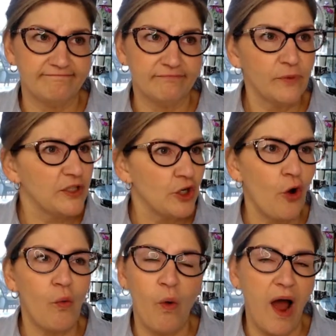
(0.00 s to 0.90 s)
We
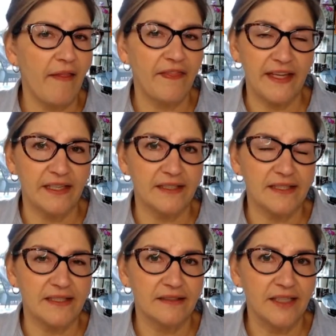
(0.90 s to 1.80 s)
don't want
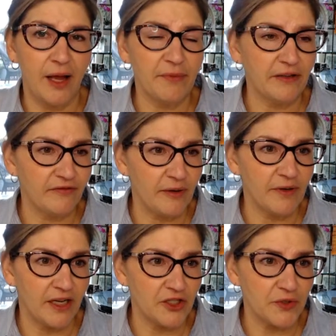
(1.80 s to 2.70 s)
things coming from
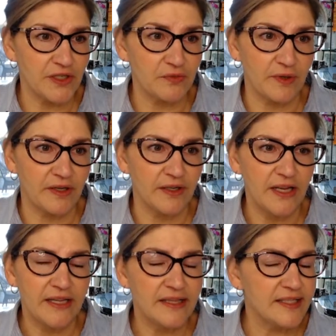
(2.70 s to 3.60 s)
countries where
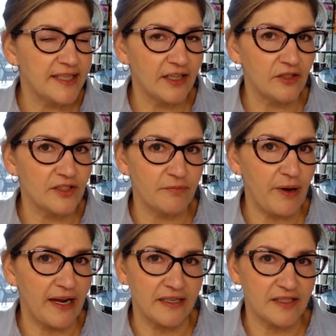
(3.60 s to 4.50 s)
the standards of
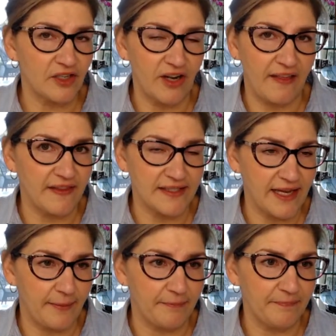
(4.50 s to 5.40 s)
practice are not the
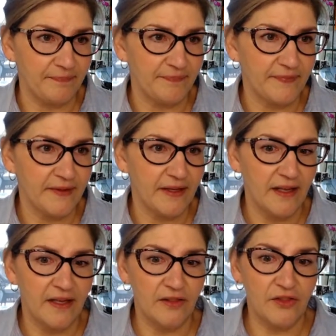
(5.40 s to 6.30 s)
same.
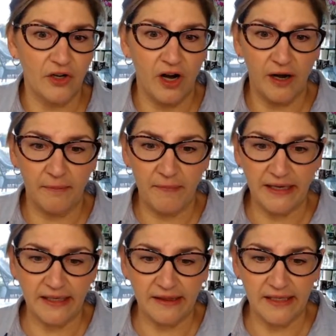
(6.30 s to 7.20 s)
There are
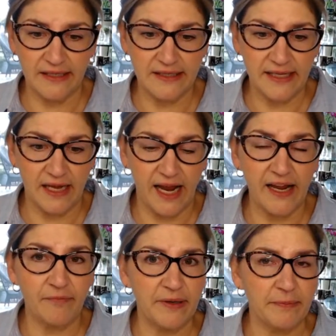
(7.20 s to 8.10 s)
many things that I
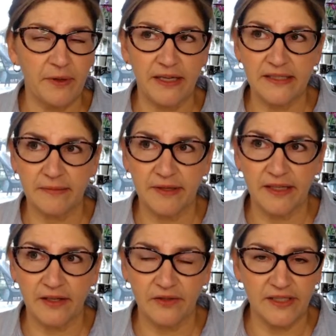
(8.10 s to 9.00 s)
had somebody
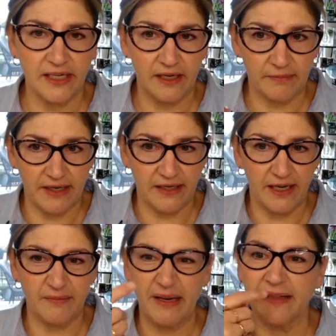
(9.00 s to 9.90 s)
the other day on
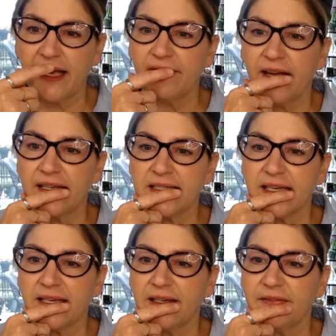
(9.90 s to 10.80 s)
my live
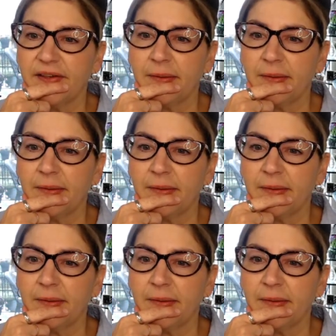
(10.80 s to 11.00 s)
asking if